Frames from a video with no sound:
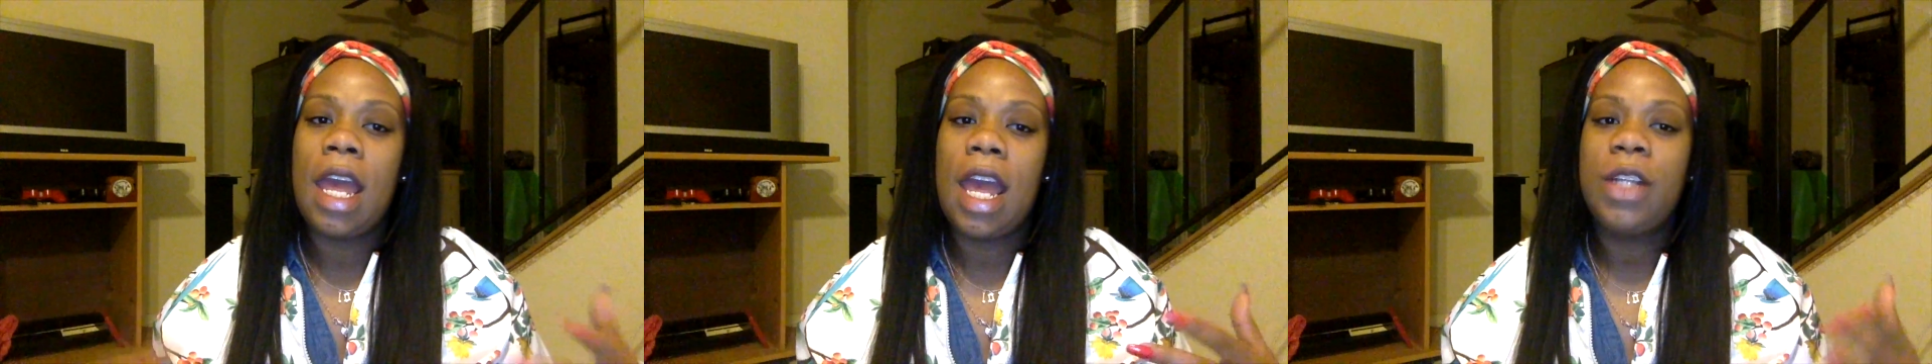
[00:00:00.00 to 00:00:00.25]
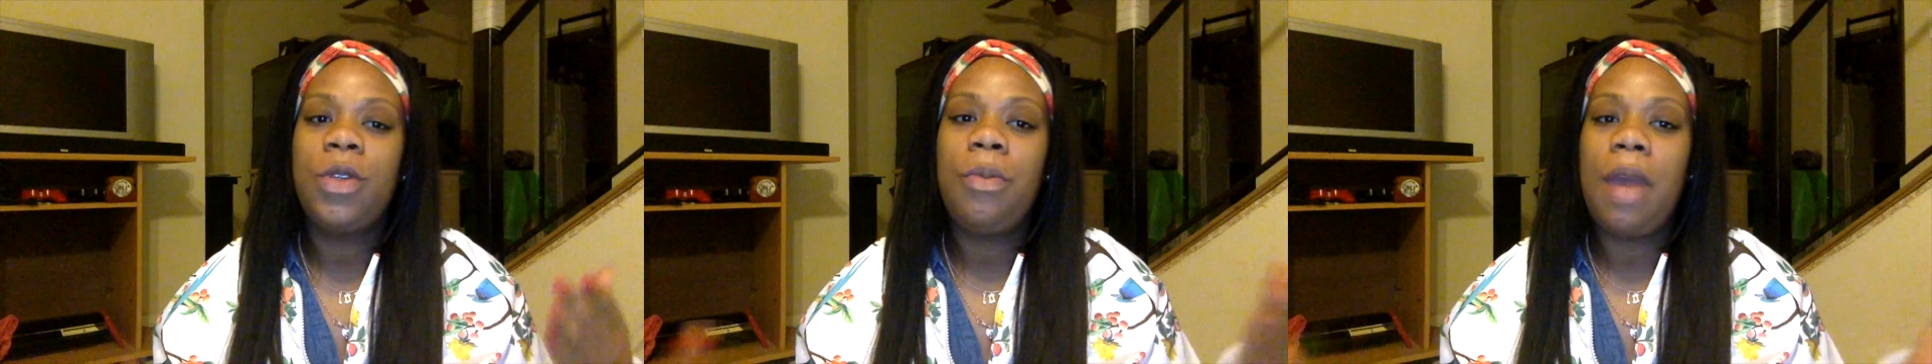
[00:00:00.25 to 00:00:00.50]

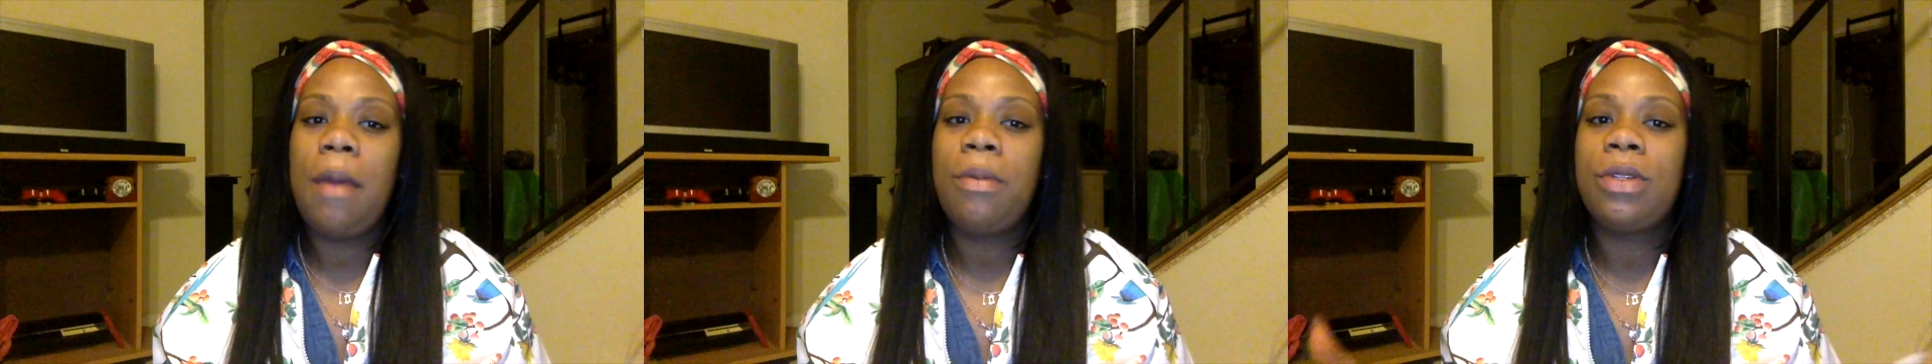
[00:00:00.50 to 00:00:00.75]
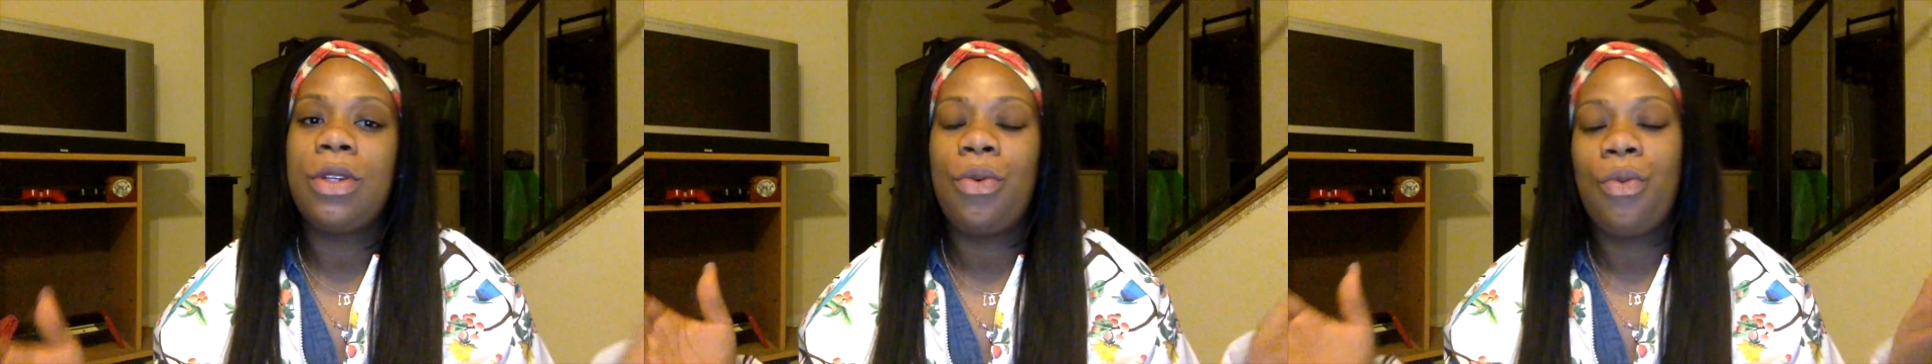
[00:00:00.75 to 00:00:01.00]
guests will be
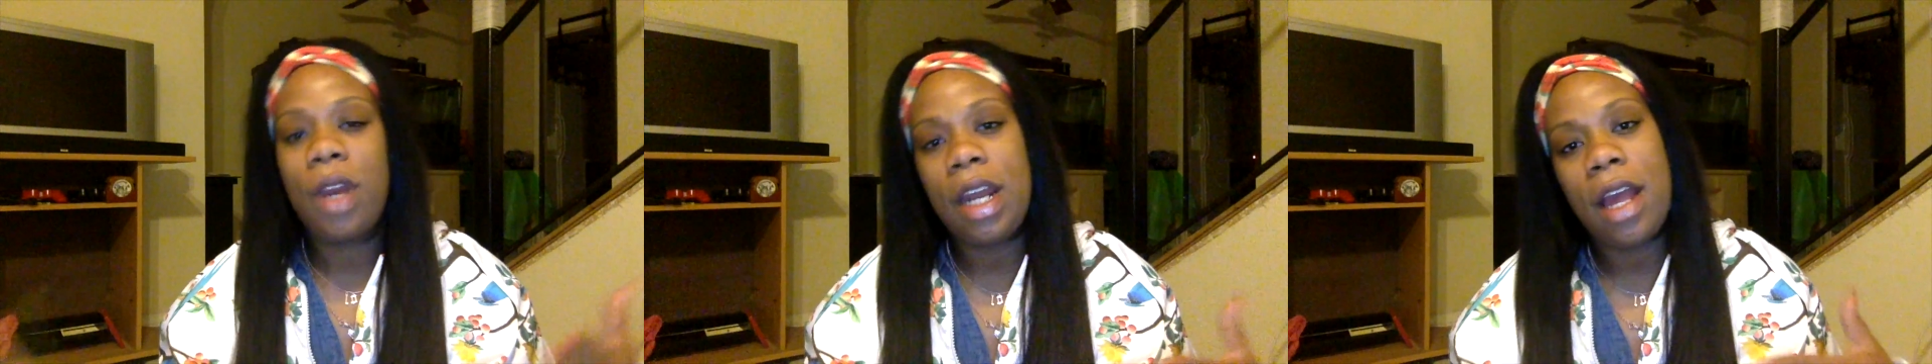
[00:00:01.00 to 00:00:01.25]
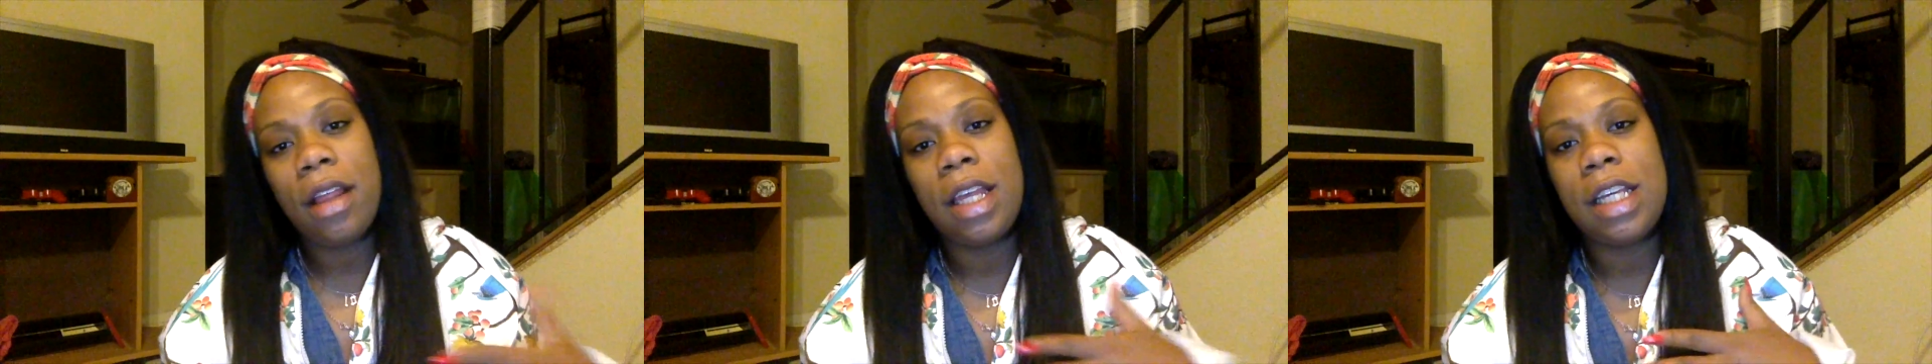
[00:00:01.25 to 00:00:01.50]
able to
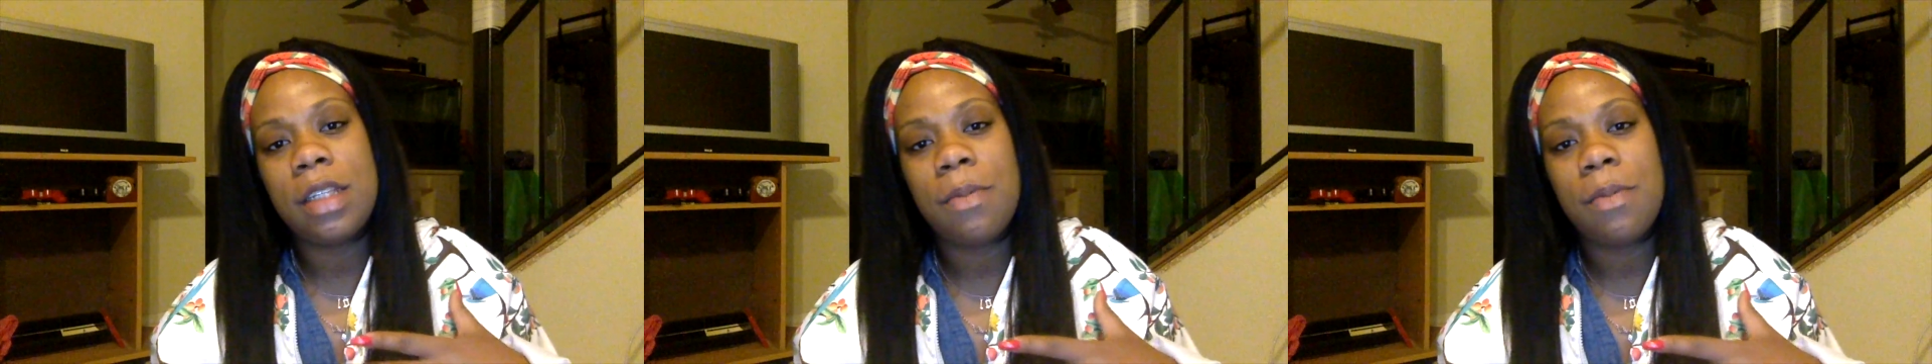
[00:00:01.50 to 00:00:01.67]
rent out these